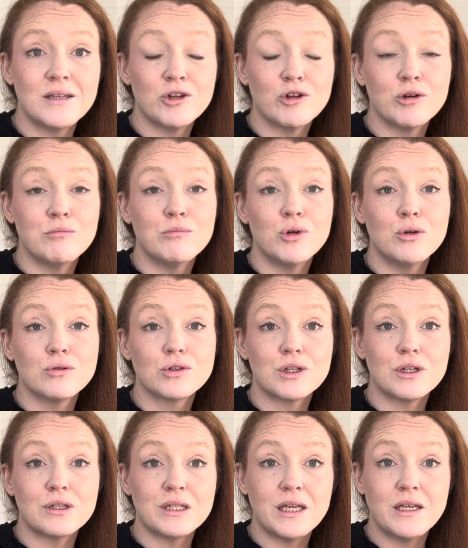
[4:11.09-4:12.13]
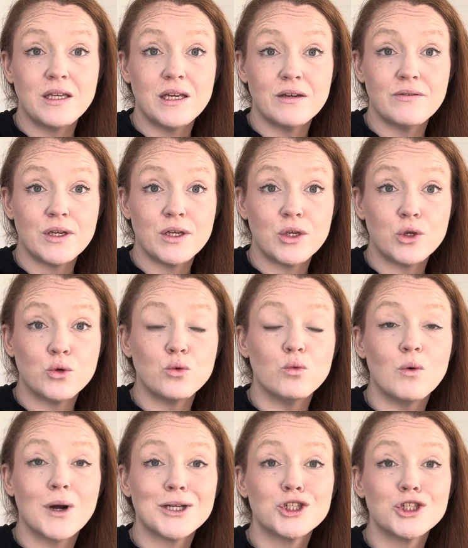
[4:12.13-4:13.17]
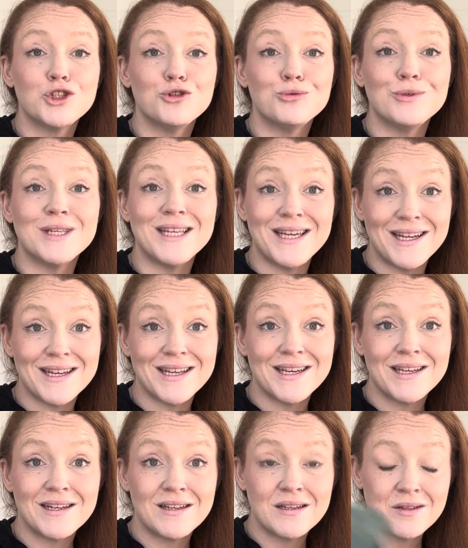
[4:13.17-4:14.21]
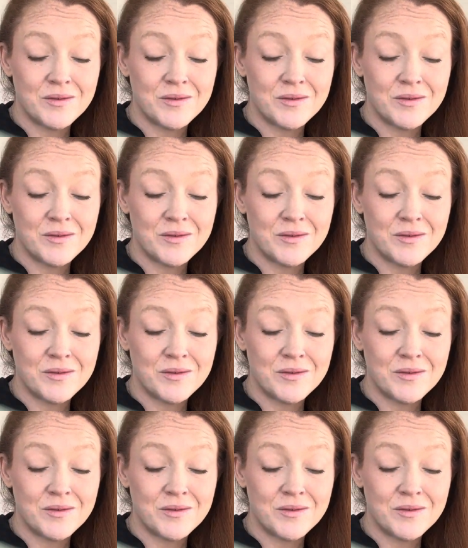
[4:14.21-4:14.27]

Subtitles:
or emotionally giving you what you needed.